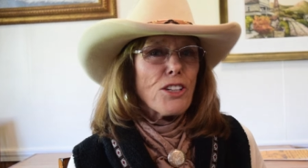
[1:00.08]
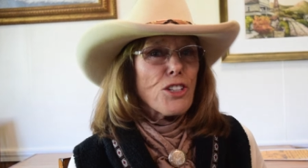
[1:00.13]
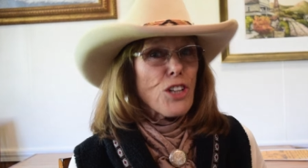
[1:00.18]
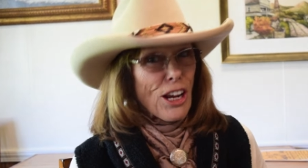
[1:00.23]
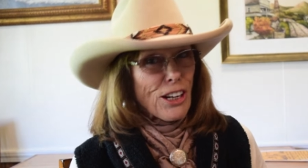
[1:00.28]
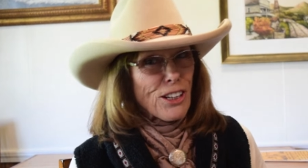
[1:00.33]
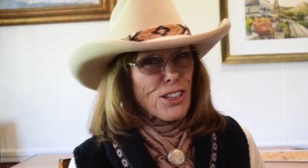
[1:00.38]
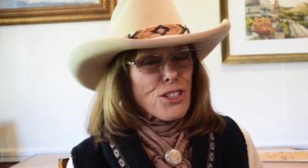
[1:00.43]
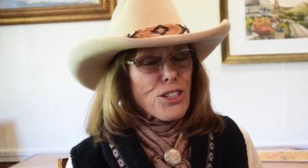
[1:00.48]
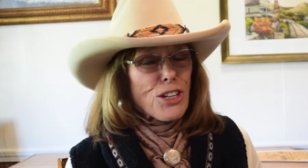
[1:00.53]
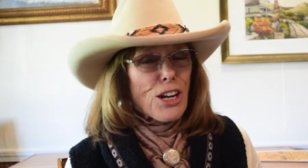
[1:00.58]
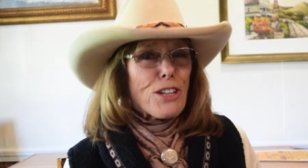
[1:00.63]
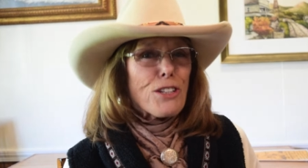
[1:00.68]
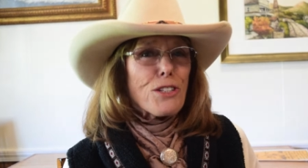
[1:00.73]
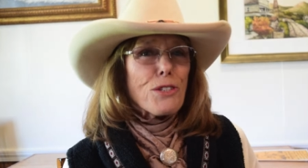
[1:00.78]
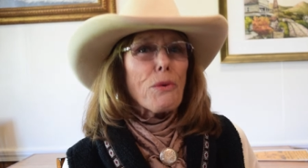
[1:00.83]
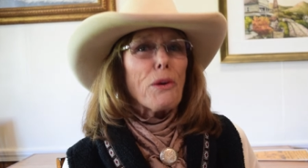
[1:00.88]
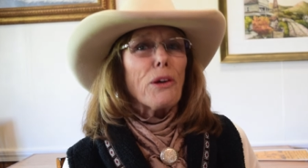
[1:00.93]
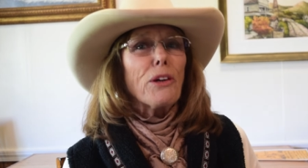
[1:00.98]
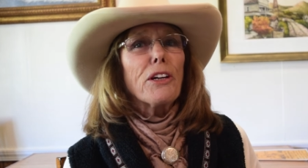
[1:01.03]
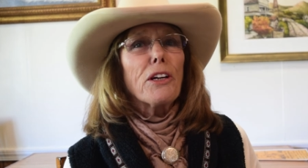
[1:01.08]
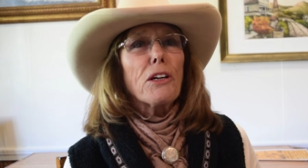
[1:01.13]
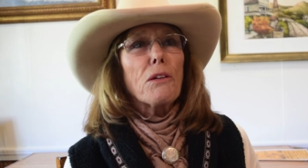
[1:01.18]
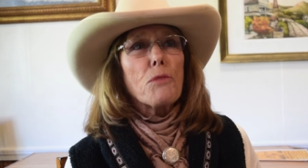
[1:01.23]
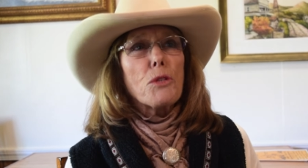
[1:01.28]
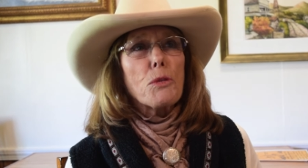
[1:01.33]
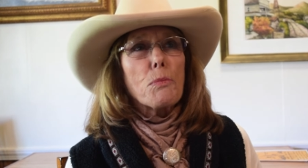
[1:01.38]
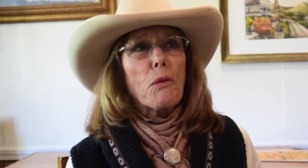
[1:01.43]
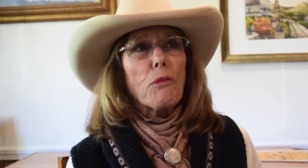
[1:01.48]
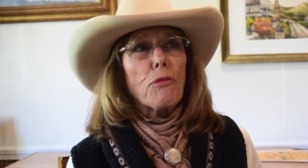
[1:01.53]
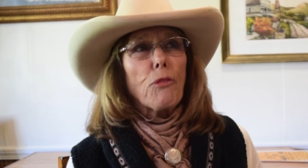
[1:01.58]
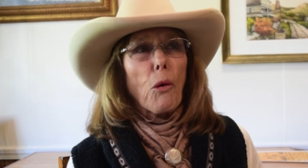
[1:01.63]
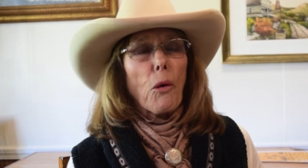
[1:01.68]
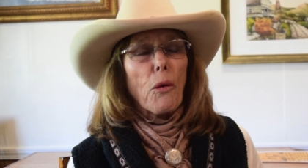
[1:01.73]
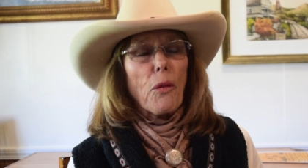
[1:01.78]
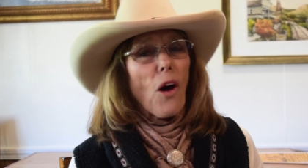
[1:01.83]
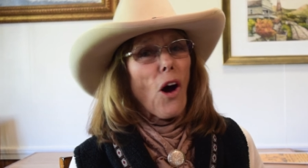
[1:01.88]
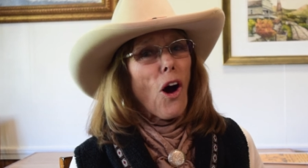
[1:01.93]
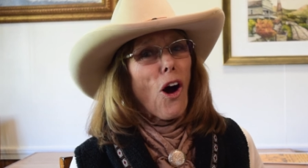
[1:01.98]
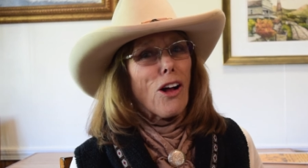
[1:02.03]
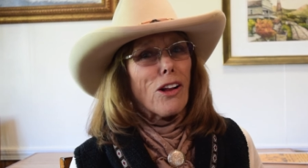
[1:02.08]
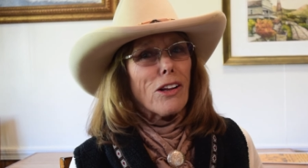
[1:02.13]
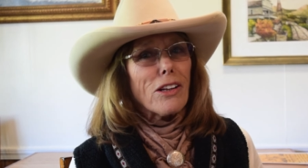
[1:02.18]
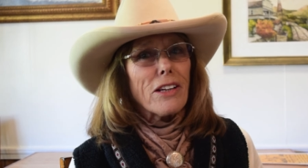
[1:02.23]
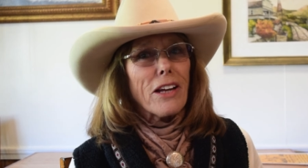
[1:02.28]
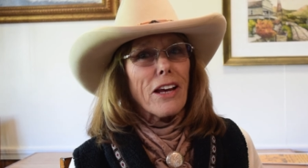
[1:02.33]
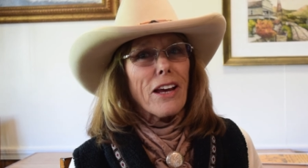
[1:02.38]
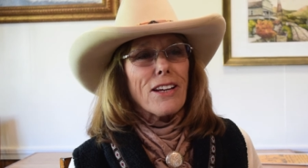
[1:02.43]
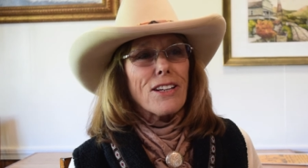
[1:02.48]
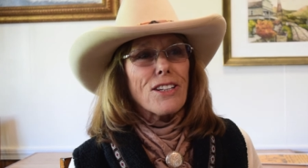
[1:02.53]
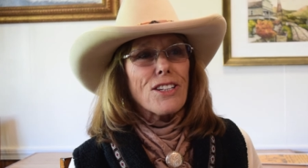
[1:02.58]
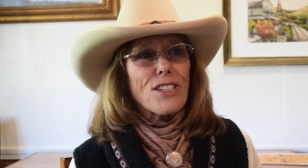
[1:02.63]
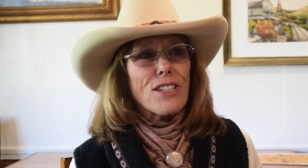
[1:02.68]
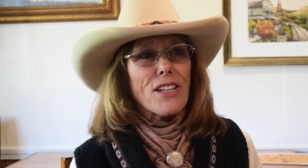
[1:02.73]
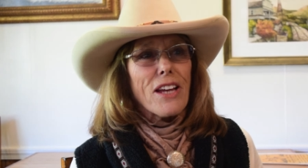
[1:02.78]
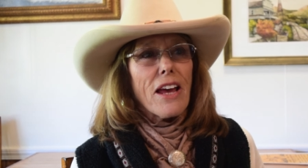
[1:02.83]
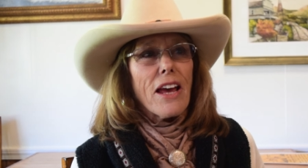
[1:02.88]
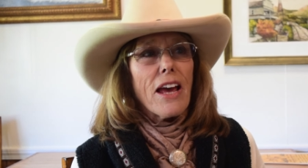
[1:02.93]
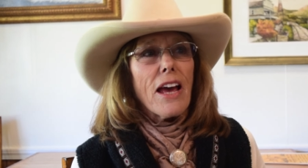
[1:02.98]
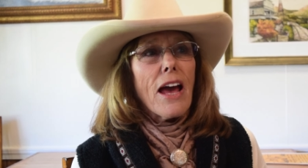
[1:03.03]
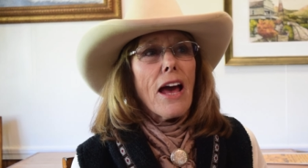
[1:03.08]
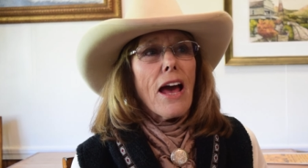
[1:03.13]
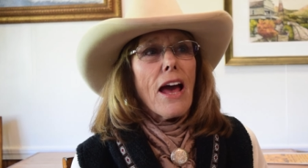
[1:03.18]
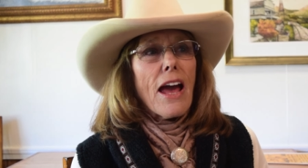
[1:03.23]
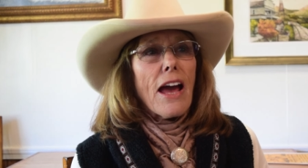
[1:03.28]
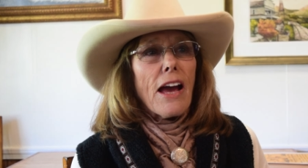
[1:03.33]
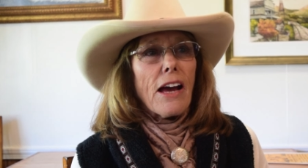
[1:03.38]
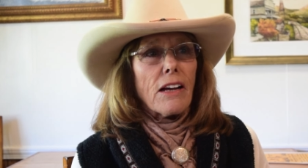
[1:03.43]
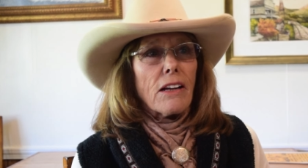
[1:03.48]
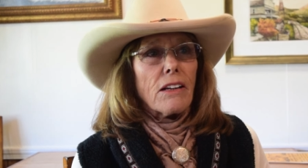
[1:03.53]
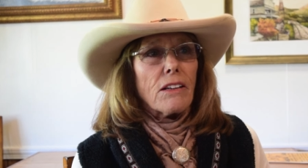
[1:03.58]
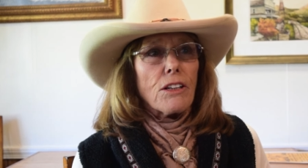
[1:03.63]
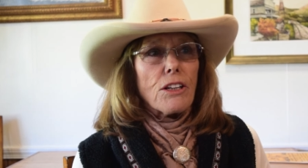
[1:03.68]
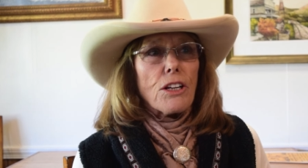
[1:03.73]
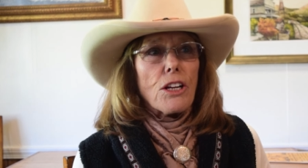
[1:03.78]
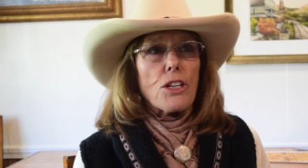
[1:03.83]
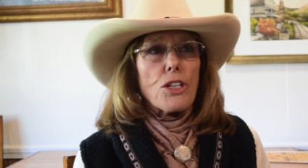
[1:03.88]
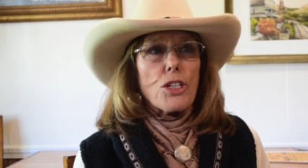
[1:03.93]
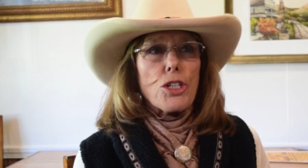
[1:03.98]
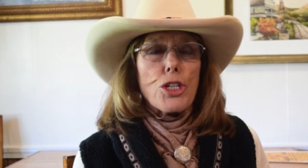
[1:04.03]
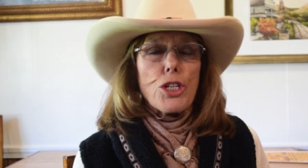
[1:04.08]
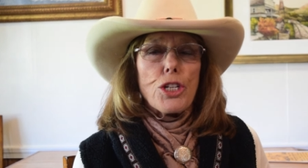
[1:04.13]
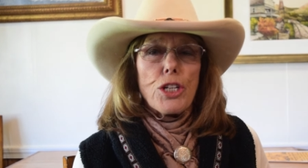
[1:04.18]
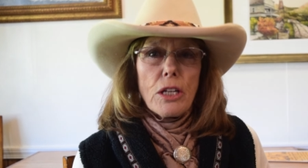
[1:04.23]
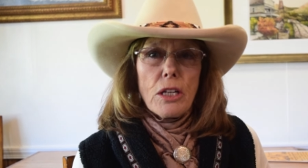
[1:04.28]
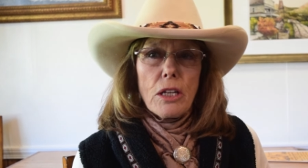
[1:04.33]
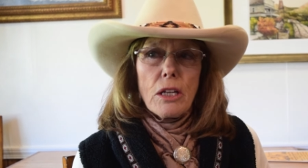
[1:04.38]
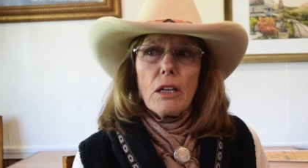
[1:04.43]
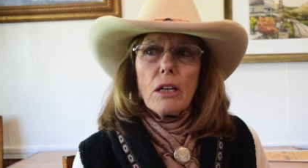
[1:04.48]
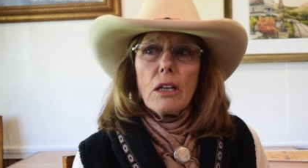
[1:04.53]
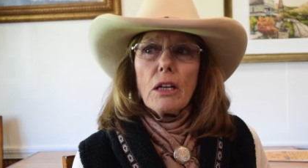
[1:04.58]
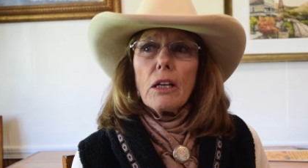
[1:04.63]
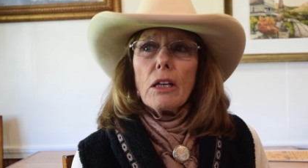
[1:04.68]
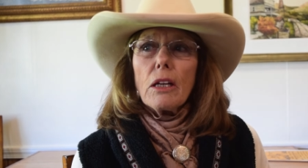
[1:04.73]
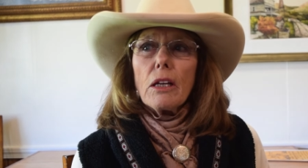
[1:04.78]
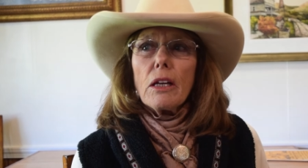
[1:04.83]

Janet Chase Williams before the holidays, and she